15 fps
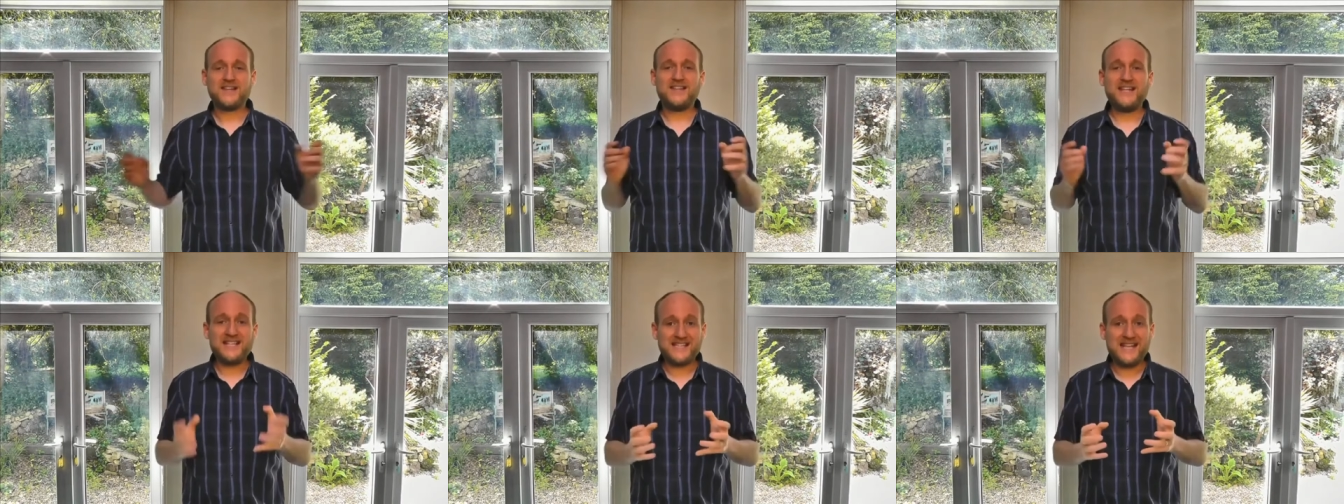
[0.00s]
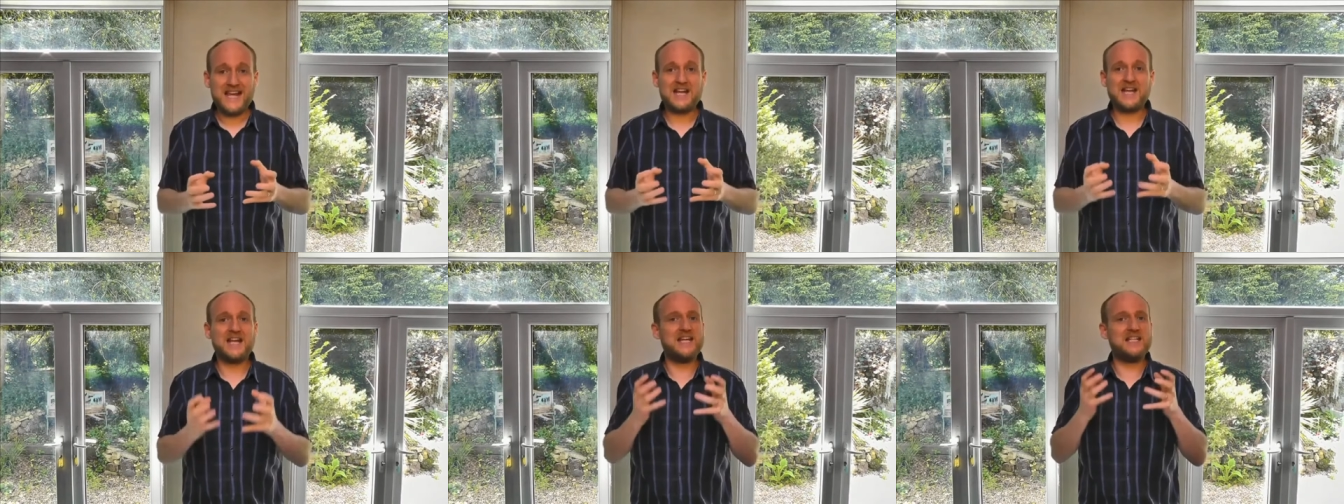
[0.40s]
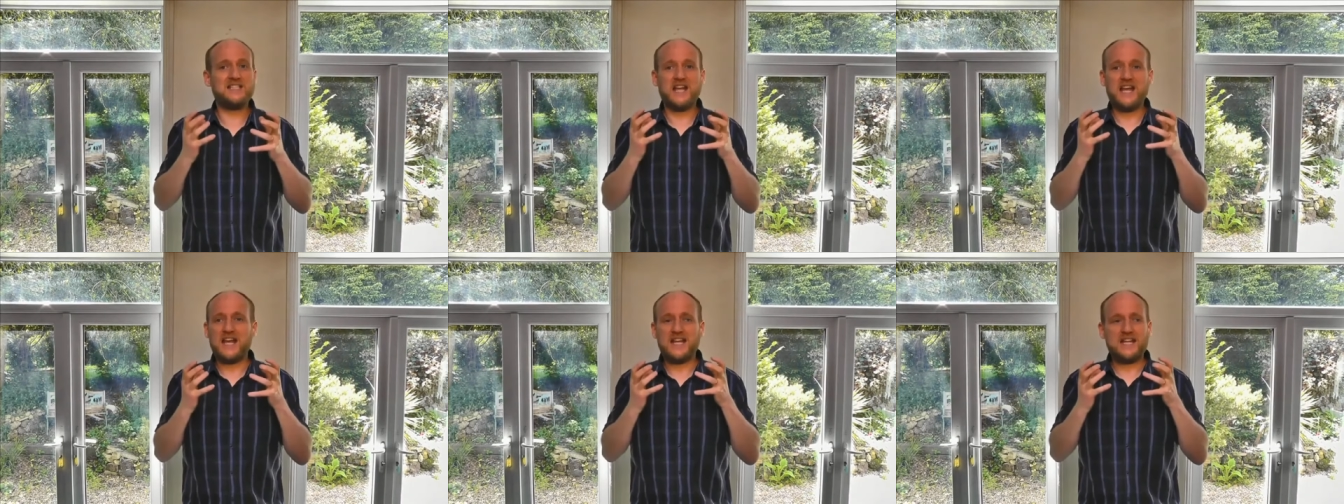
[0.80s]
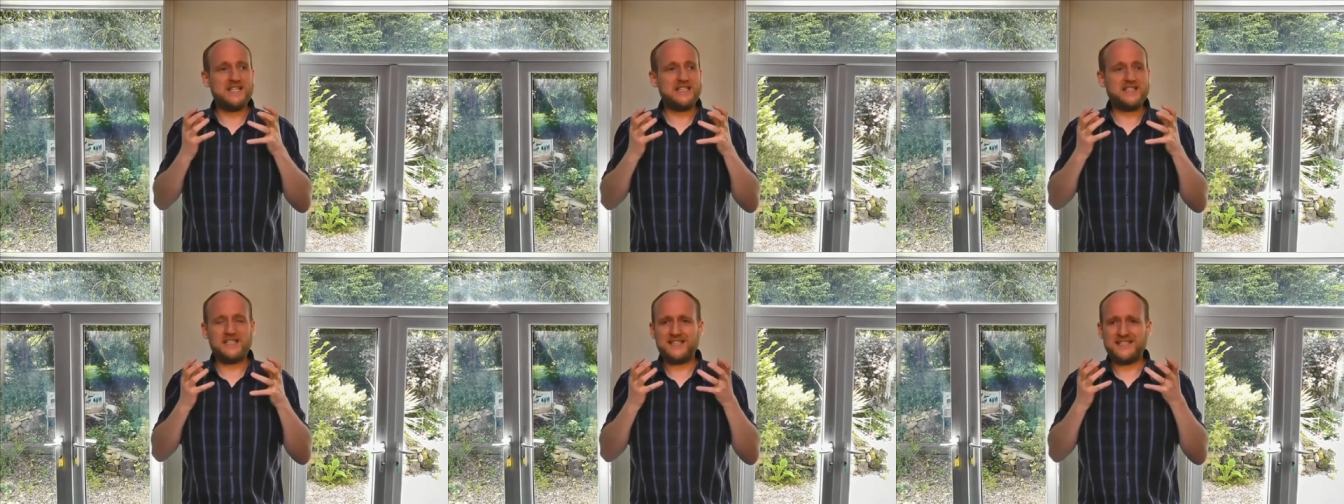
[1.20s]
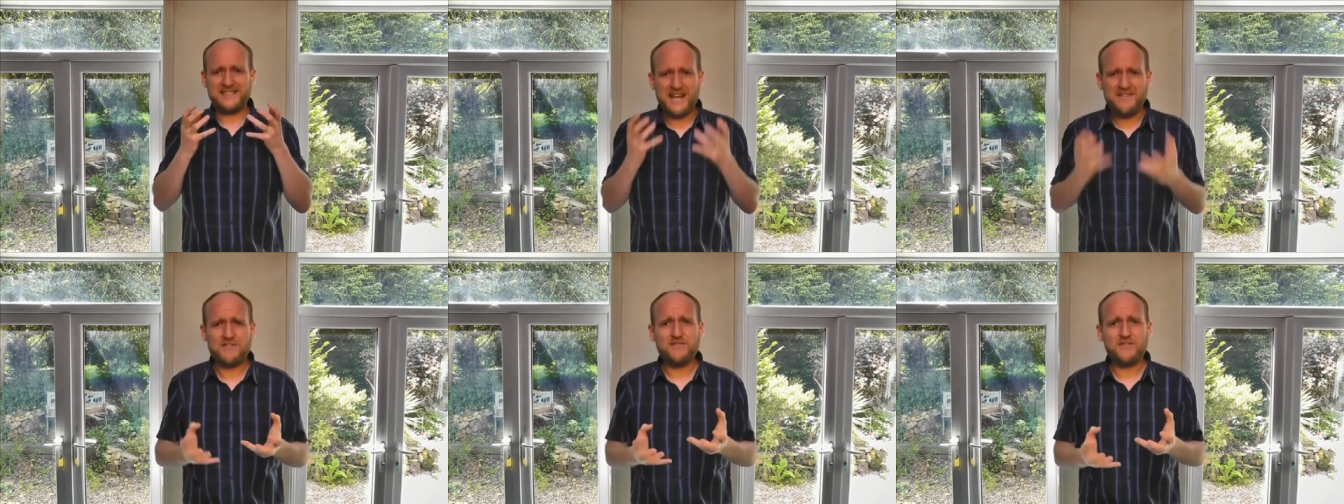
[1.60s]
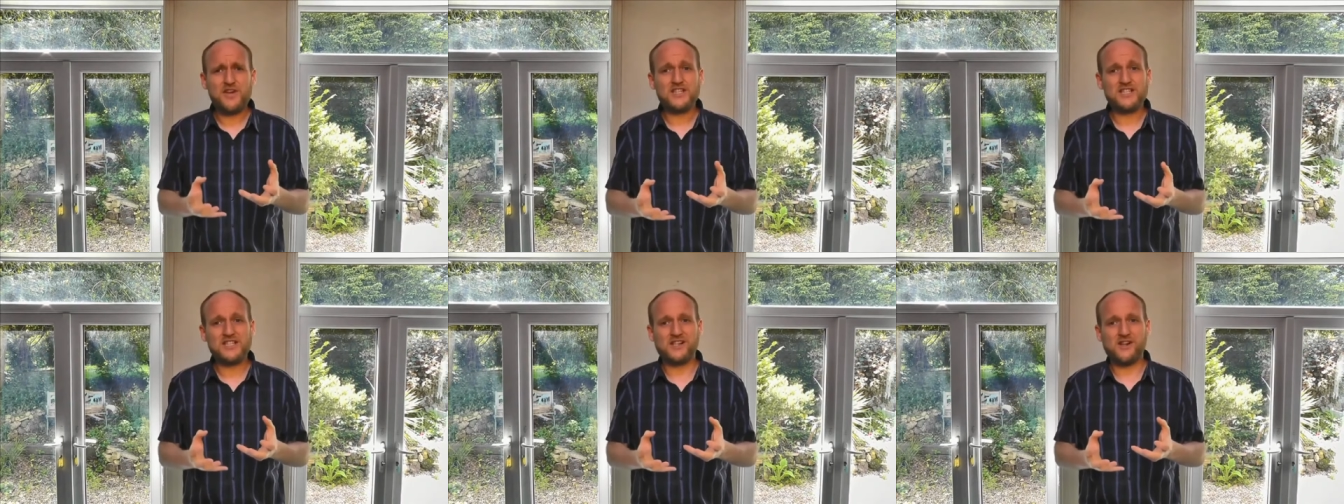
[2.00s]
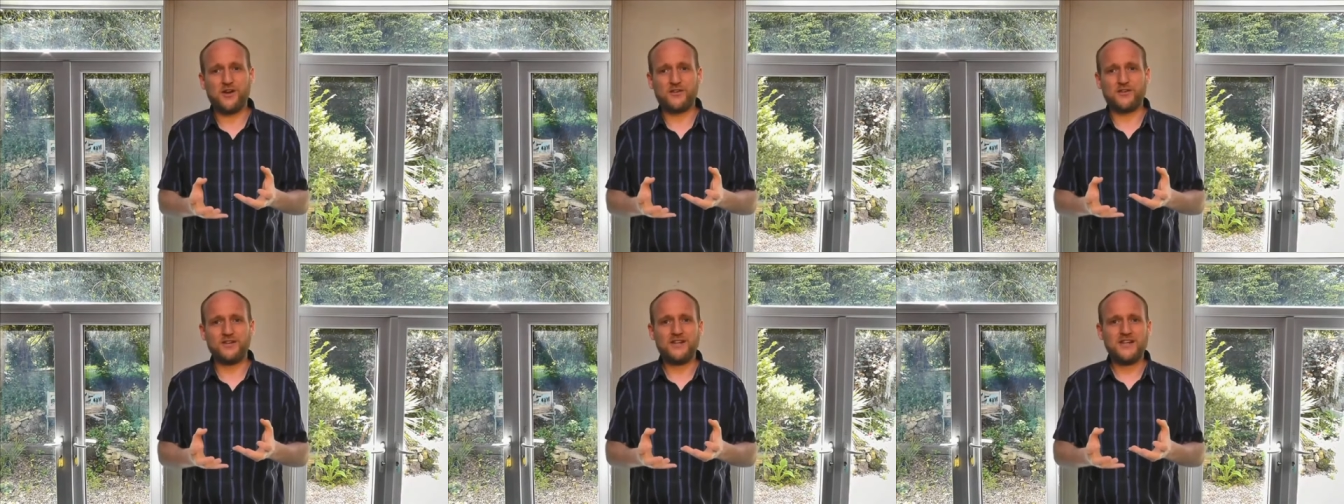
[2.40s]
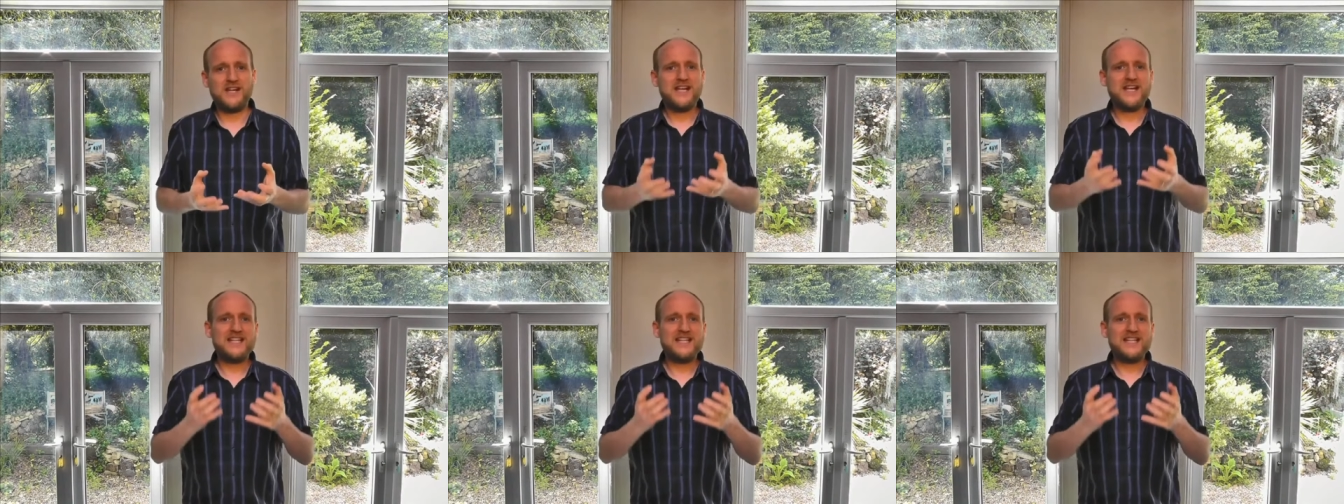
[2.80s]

This letter is, is seven verses long.